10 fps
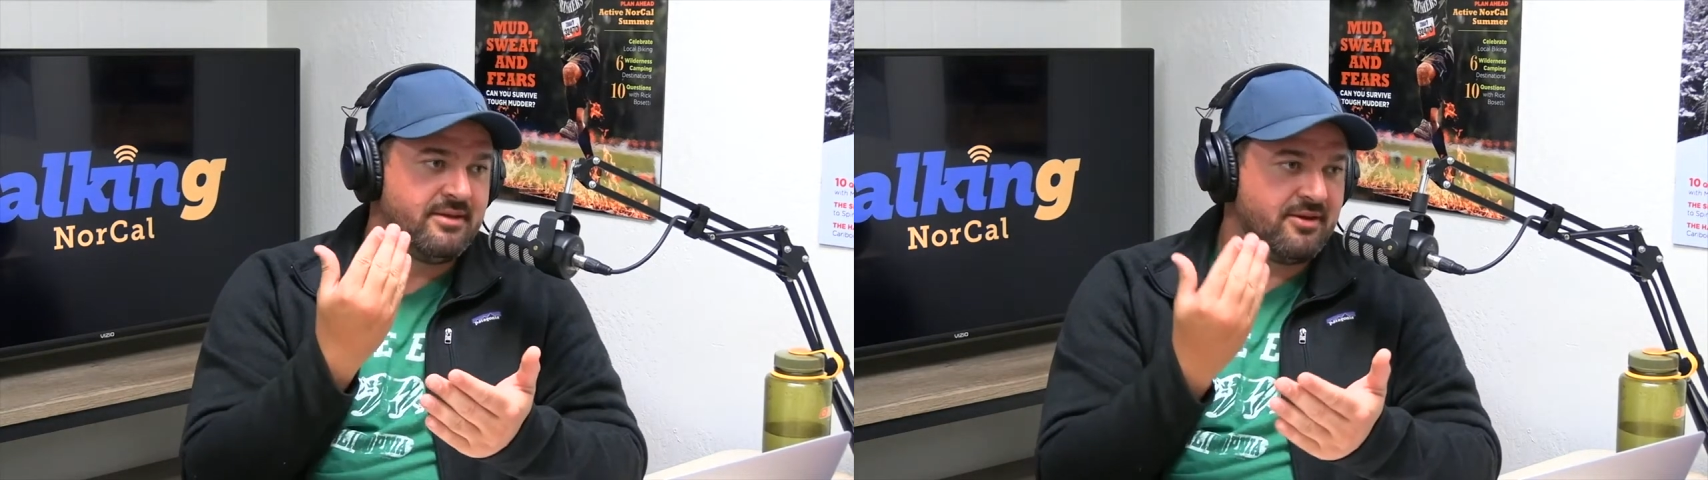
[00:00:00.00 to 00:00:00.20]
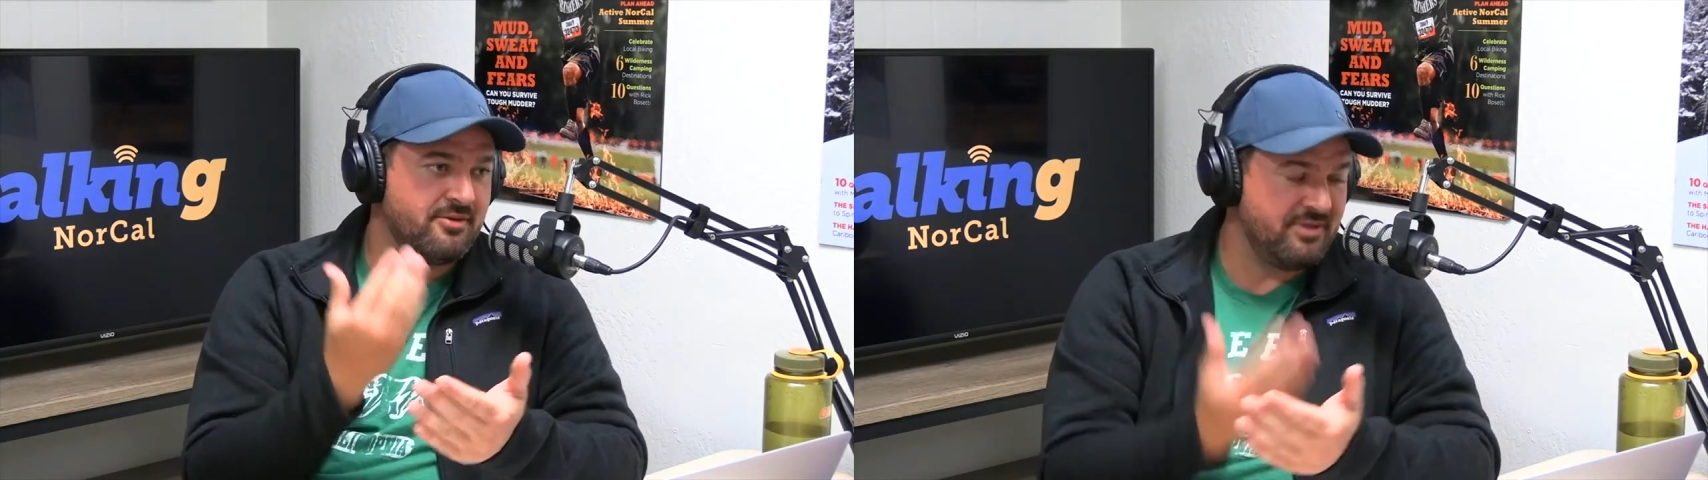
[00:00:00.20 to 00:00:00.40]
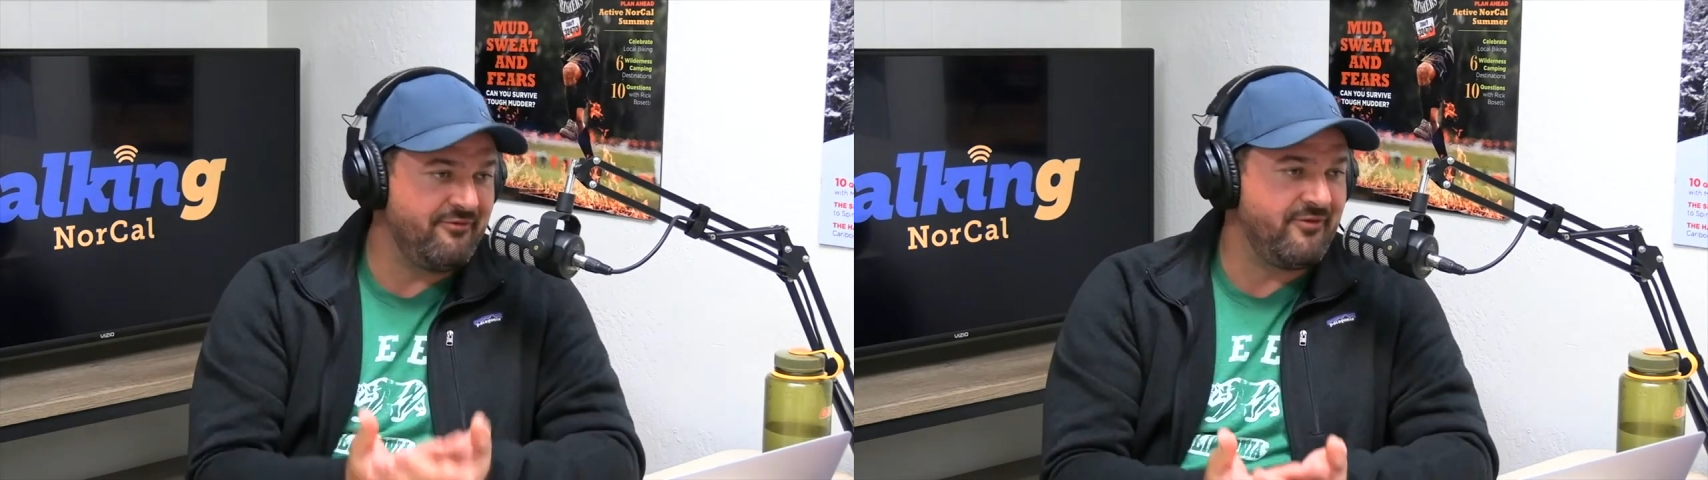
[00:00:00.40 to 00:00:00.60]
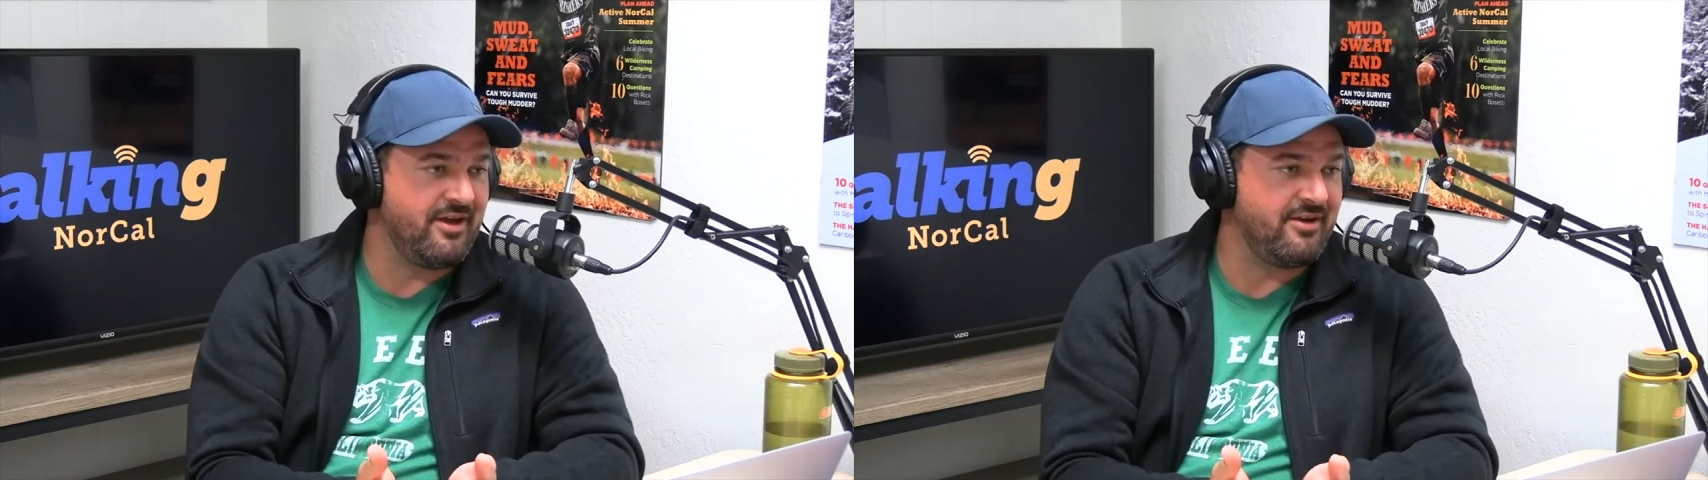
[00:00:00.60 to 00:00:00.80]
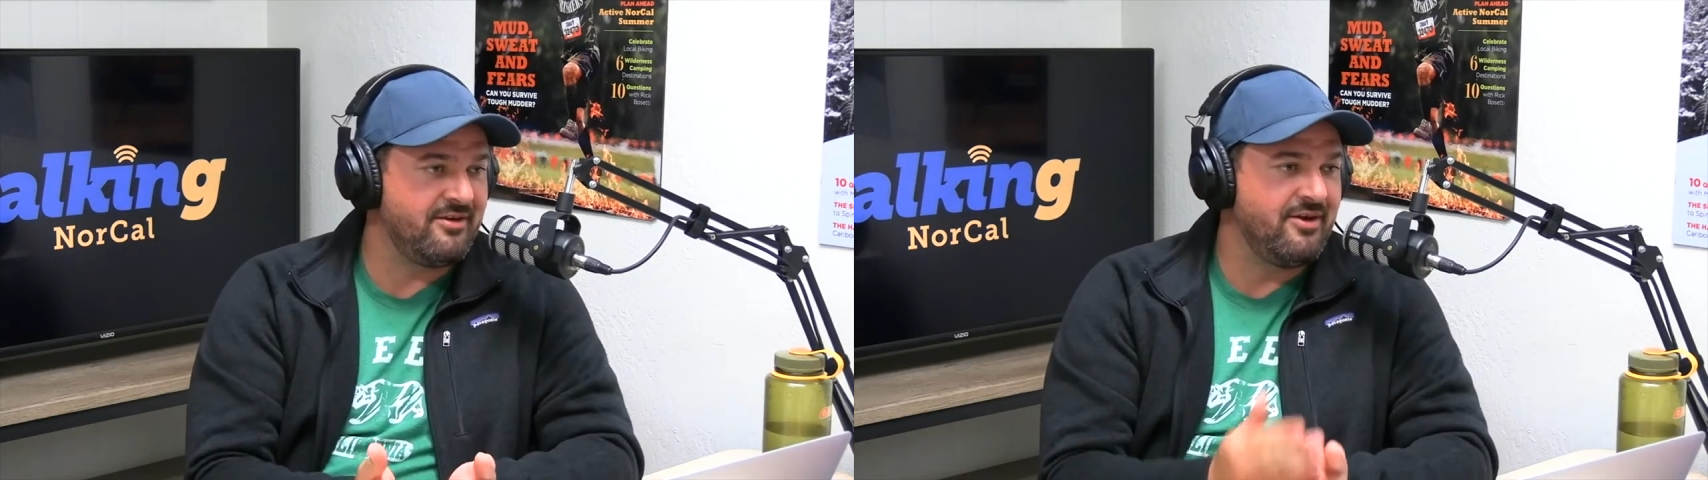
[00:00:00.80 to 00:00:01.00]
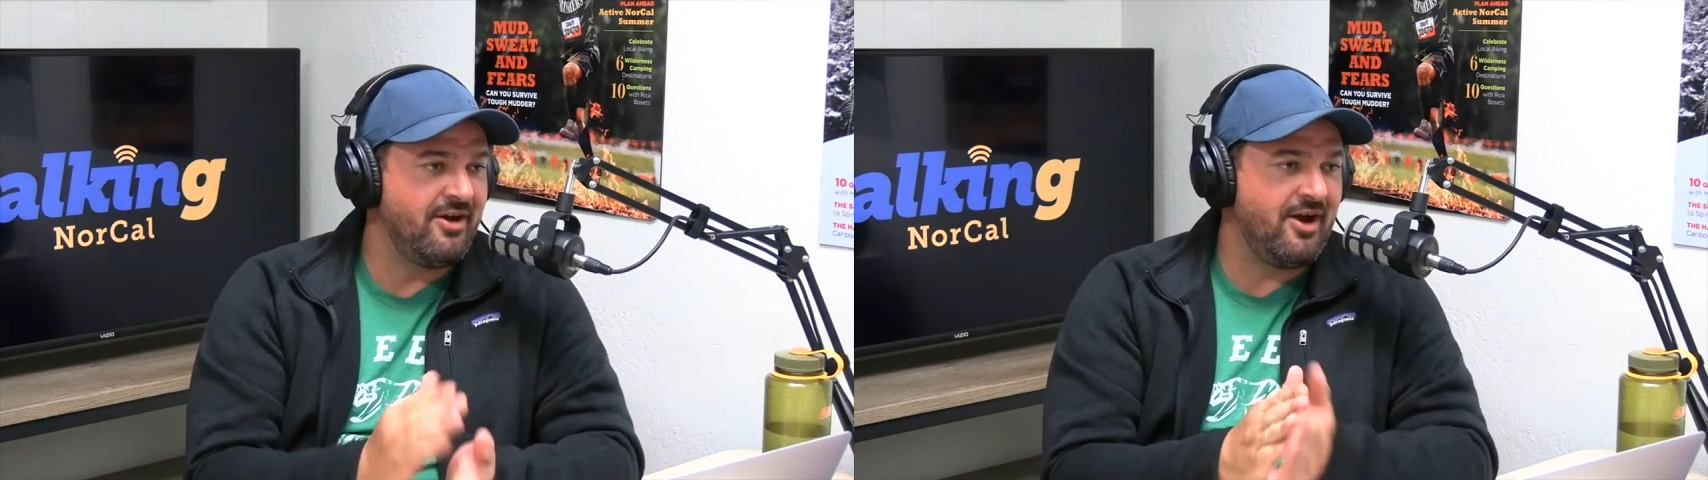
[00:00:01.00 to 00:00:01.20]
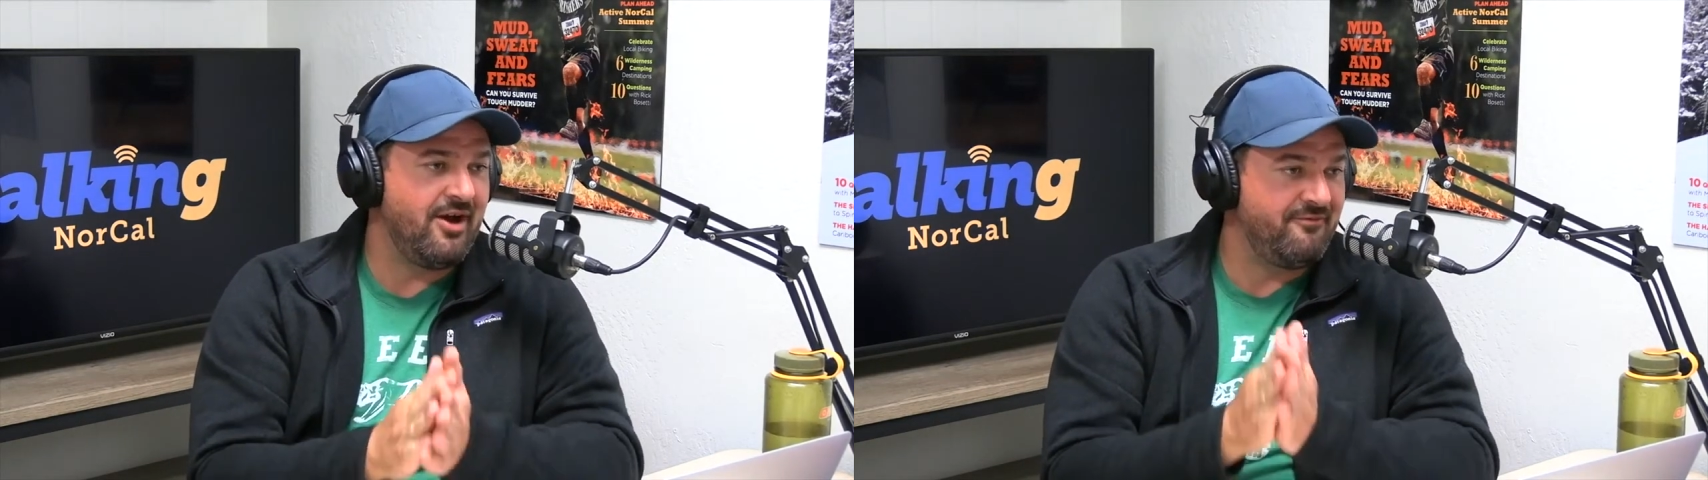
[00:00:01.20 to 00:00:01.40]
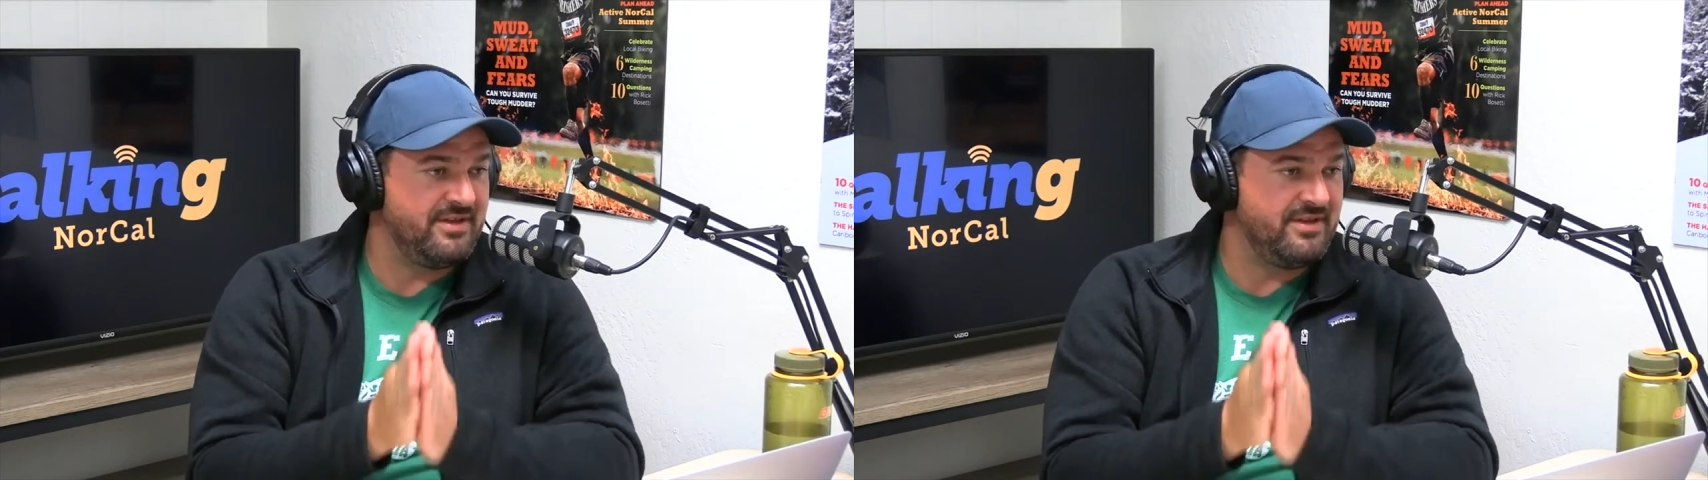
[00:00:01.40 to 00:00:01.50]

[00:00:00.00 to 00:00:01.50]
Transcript: their living off